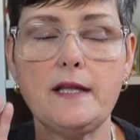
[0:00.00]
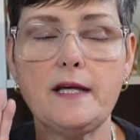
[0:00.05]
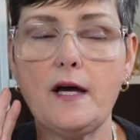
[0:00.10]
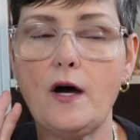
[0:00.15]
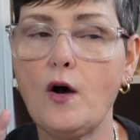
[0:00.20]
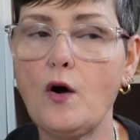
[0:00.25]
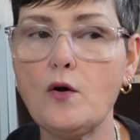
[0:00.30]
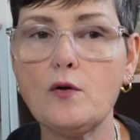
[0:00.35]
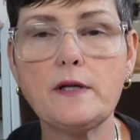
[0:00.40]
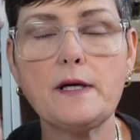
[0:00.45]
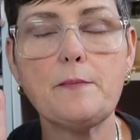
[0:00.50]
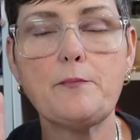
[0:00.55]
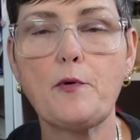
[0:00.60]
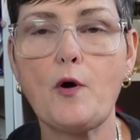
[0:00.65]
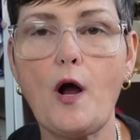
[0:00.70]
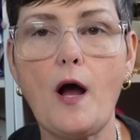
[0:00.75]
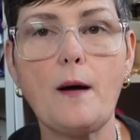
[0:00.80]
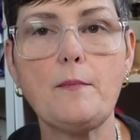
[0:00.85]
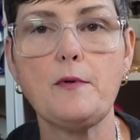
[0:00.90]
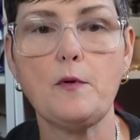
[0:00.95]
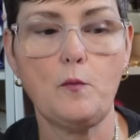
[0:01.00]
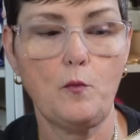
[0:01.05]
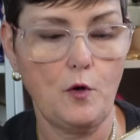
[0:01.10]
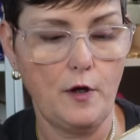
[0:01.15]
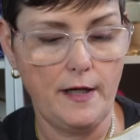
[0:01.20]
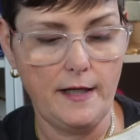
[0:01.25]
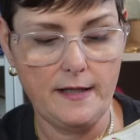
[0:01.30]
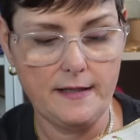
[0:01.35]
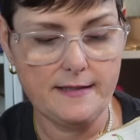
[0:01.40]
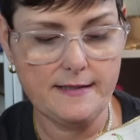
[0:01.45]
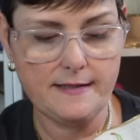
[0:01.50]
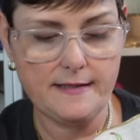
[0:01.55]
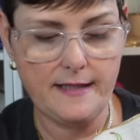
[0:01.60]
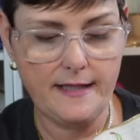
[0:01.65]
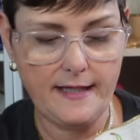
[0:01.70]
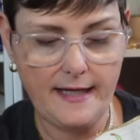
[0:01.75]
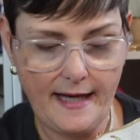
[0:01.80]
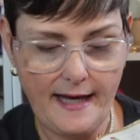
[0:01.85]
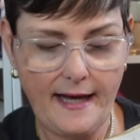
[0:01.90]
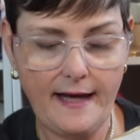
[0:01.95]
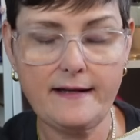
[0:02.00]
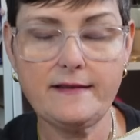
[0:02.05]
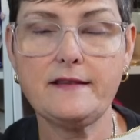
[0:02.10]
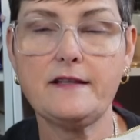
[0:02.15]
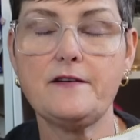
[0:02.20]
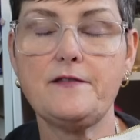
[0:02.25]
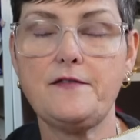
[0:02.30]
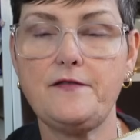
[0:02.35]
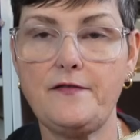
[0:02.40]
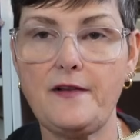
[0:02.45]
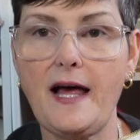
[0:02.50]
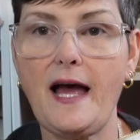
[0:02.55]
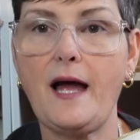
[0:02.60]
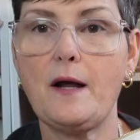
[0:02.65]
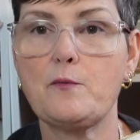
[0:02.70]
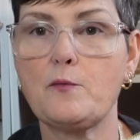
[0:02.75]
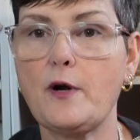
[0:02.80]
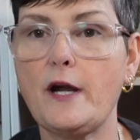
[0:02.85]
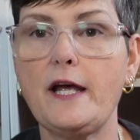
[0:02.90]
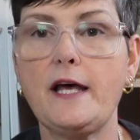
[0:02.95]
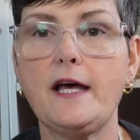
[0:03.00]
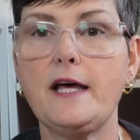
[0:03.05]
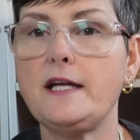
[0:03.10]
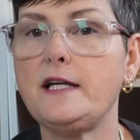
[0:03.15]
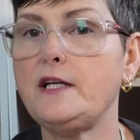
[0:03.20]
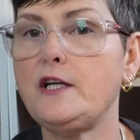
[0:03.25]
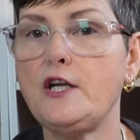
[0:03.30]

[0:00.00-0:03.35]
The only problem was it had the flat red,